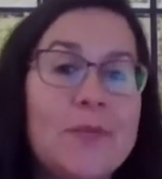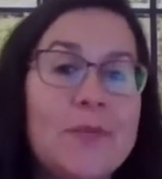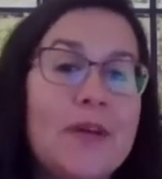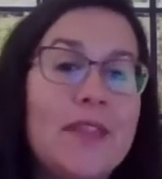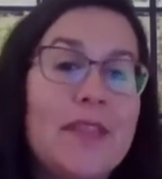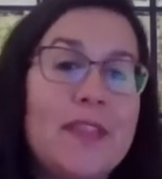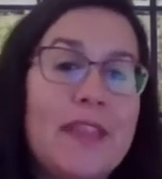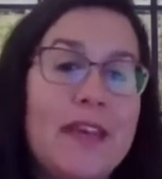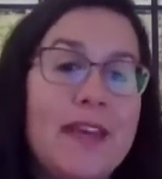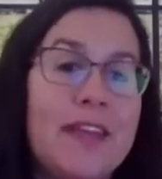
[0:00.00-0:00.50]

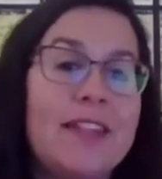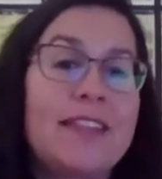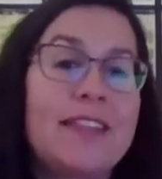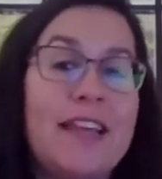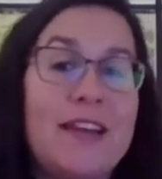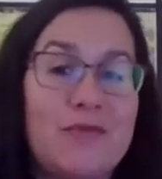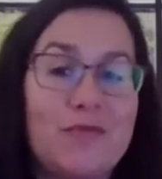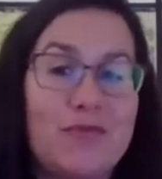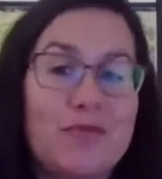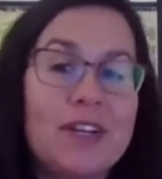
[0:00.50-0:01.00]
someone
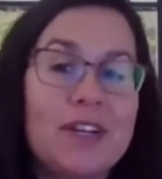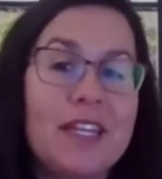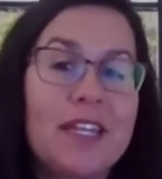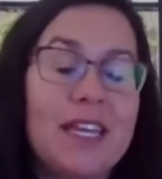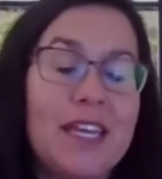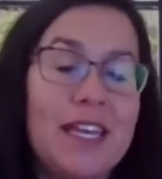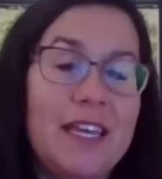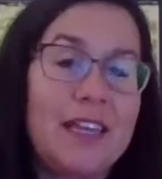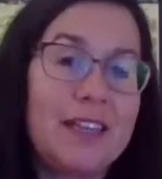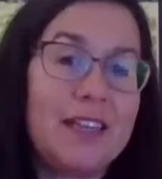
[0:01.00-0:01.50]
that
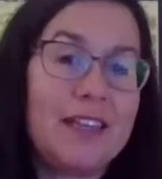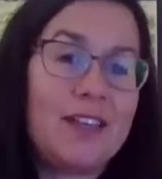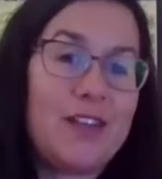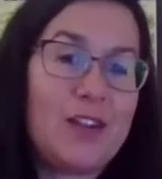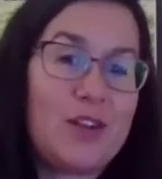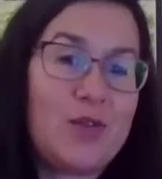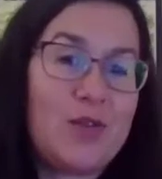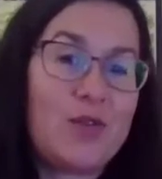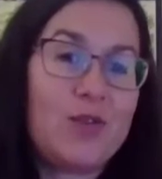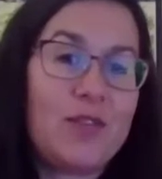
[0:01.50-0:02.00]
really,
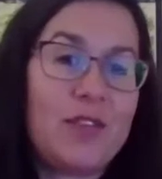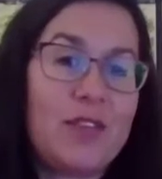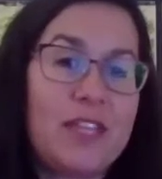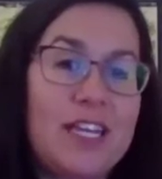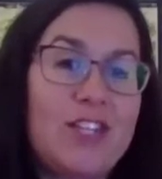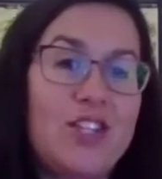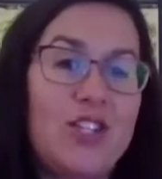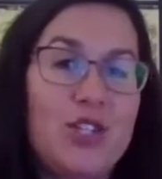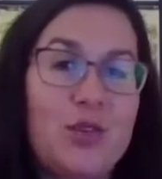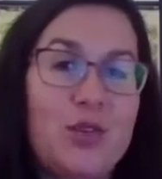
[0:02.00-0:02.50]

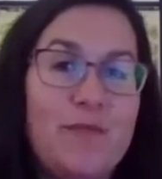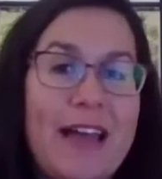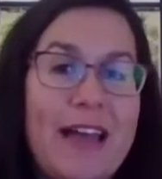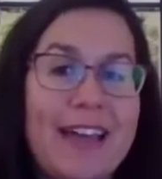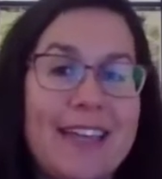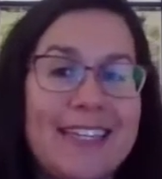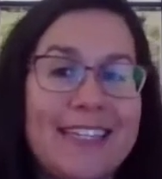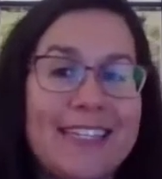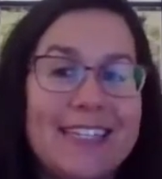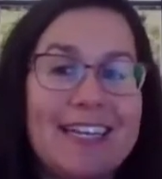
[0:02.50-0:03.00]
that you
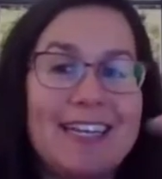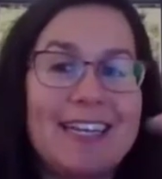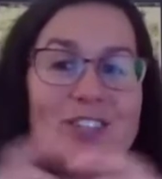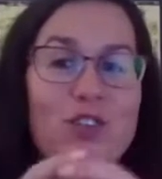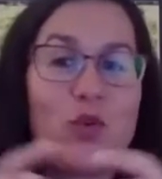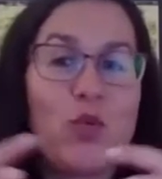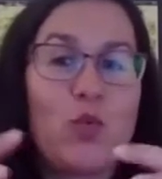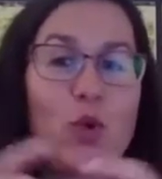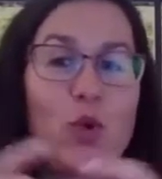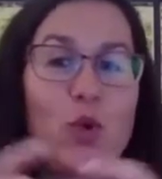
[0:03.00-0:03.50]

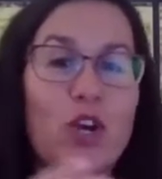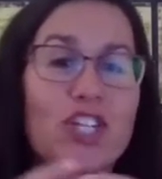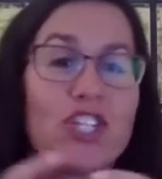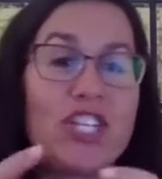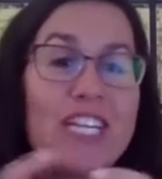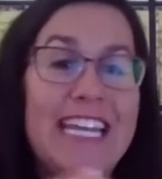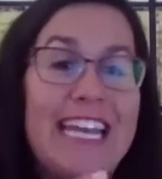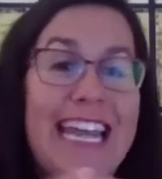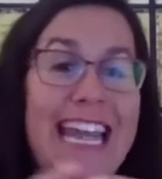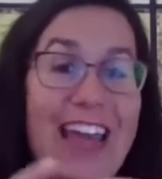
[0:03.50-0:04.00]
magnetize, you work
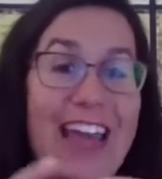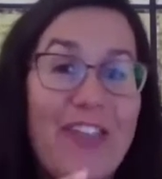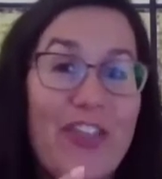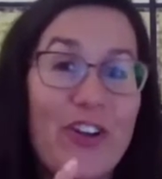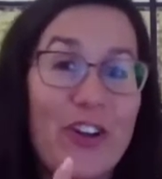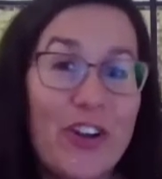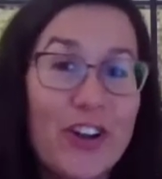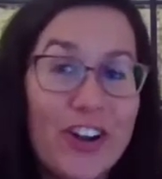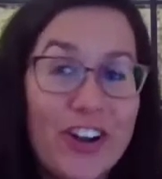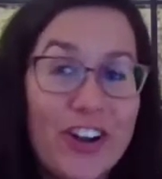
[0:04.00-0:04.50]

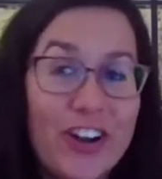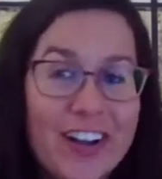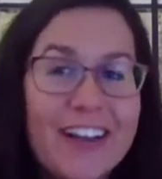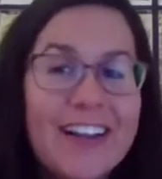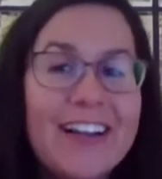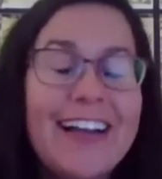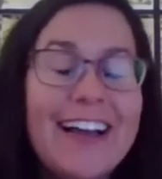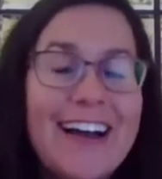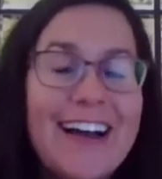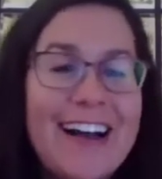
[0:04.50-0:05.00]
together.
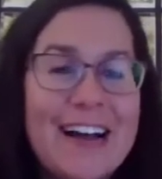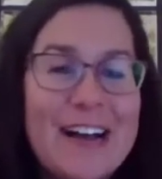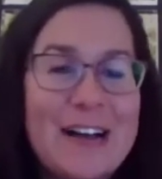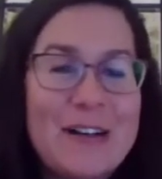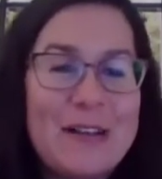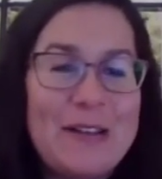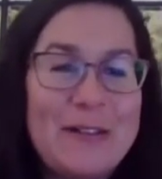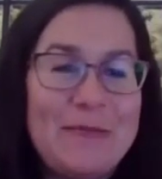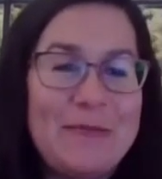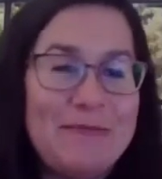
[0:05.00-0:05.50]

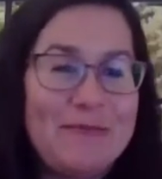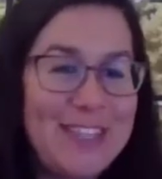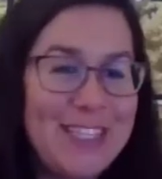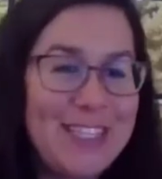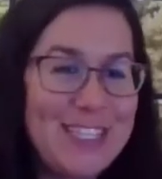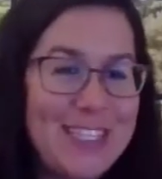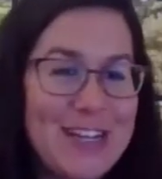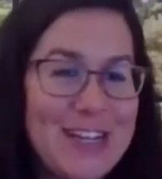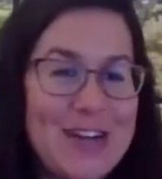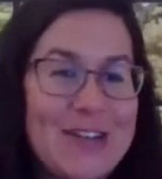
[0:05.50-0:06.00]
Uh,
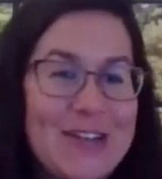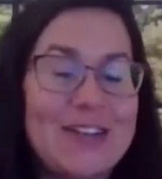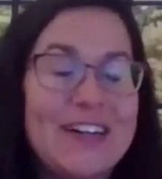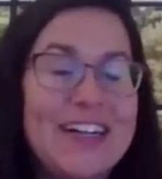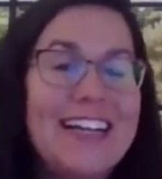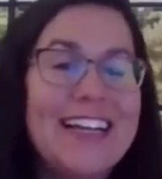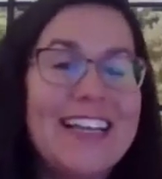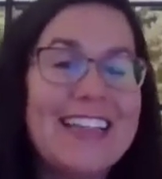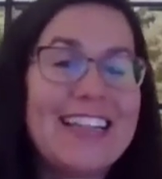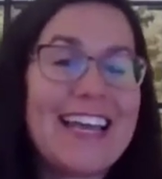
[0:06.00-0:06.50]
so
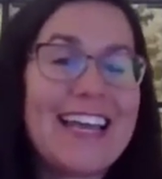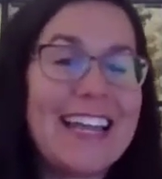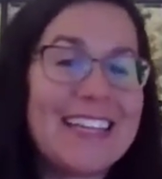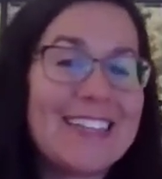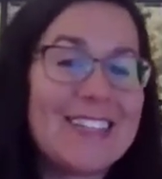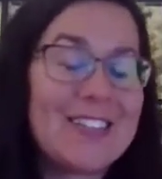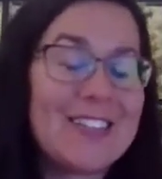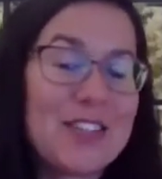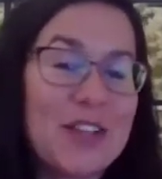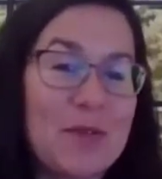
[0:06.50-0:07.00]
that
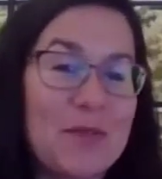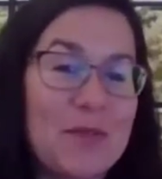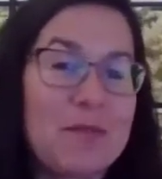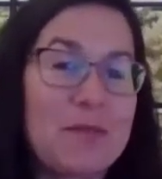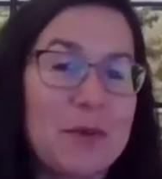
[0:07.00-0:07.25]
is so